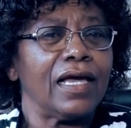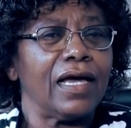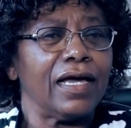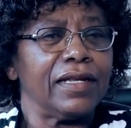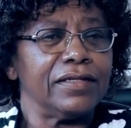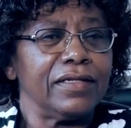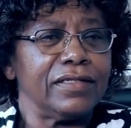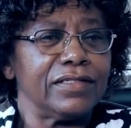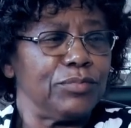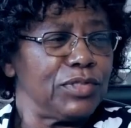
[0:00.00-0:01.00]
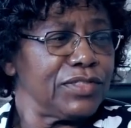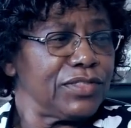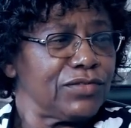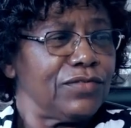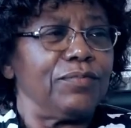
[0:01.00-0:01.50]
and this business of